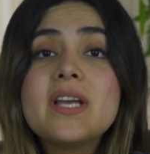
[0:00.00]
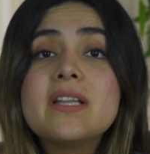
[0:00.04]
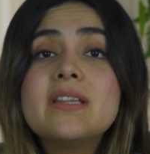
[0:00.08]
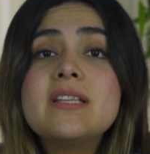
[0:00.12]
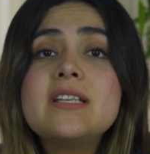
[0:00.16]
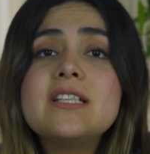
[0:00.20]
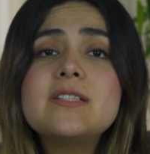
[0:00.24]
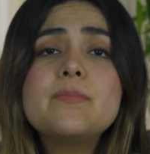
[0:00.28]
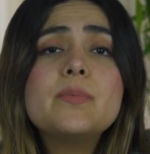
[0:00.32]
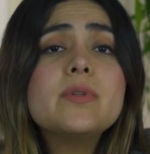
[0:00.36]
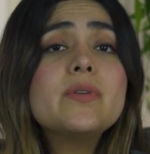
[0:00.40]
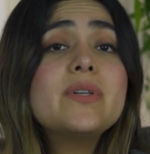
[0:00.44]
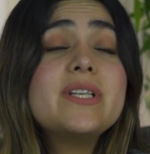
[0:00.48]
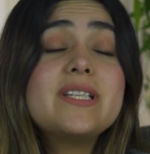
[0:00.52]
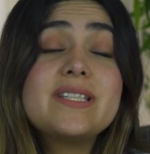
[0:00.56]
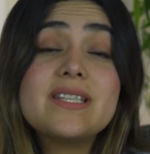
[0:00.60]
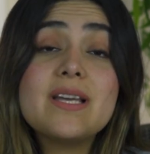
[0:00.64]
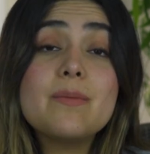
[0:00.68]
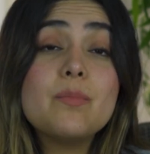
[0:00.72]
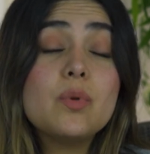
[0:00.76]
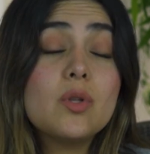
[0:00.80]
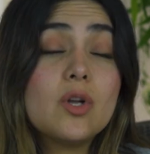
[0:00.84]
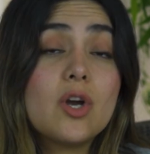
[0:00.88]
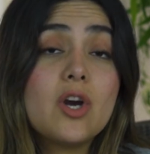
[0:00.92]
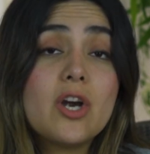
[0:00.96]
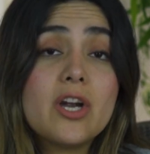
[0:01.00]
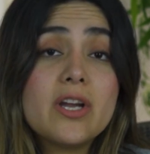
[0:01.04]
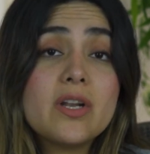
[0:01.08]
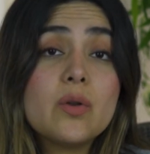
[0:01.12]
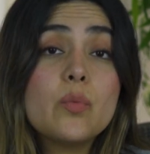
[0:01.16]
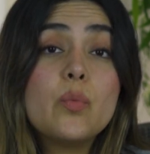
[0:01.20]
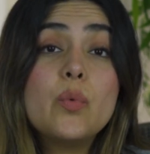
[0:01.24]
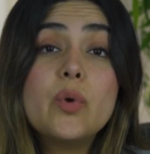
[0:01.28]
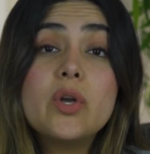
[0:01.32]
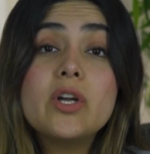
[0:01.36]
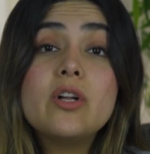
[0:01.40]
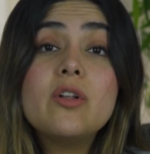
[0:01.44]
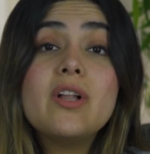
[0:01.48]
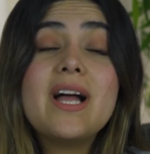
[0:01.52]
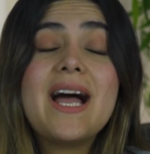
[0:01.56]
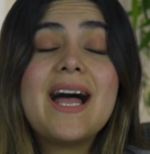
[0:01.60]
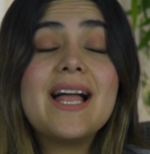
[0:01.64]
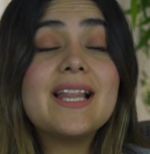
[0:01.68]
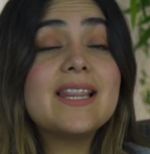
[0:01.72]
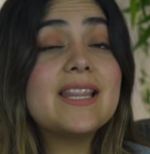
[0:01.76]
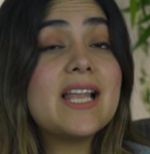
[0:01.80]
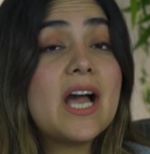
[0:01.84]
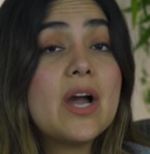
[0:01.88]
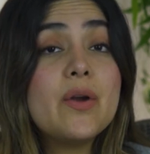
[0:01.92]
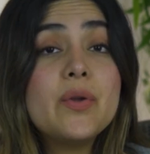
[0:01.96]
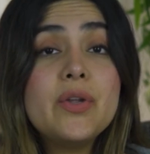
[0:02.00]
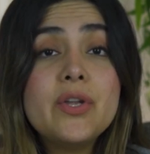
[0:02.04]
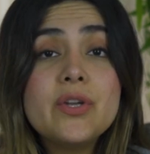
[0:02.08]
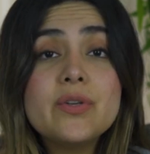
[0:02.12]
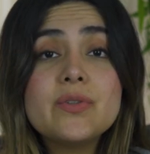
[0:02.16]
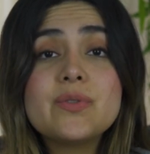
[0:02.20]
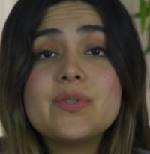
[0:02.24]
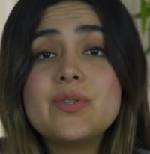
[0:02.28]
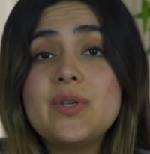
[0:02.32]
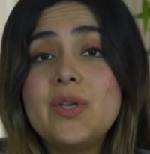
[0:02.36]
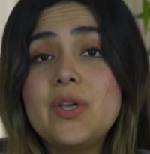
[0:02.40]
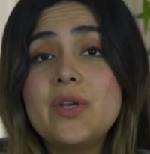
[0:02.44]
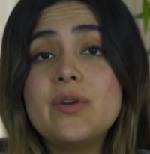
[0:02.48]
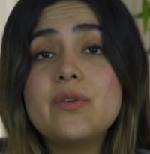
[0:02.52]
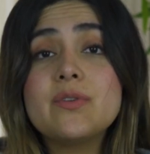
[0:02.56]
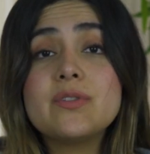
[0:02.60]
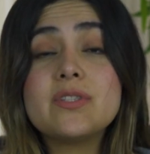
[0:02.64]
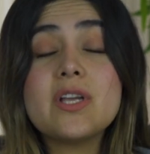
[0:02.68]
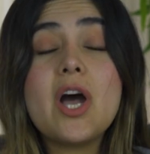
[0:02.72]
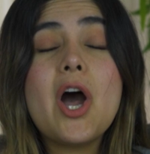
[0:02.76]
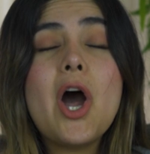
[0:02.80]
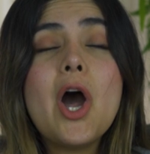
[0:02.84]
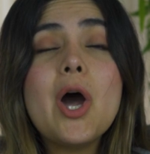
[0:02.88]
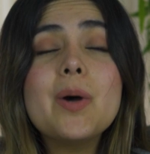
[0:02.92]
This Blue Istanbul card will allow you to use